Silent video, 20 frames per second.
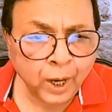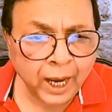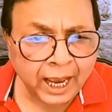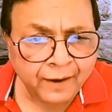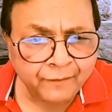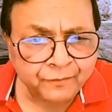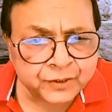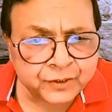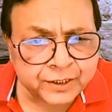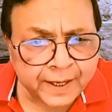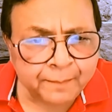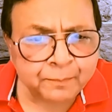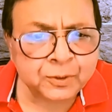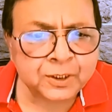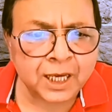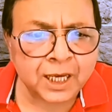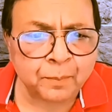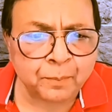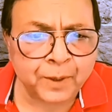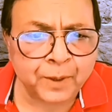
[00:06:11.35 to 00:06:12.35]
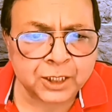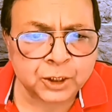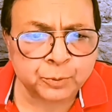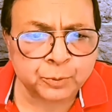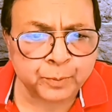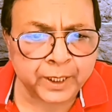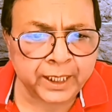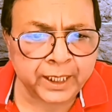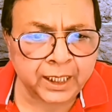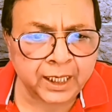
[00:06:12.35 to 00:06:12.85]
have some surplus
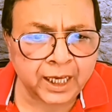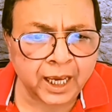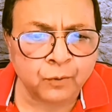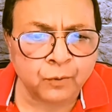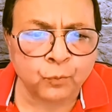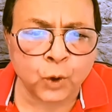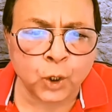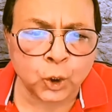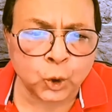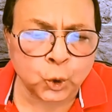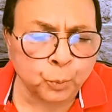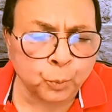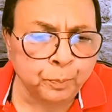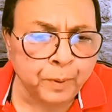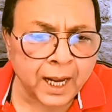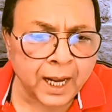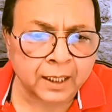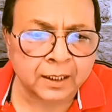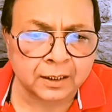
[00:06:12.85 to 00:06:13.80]
money and want to park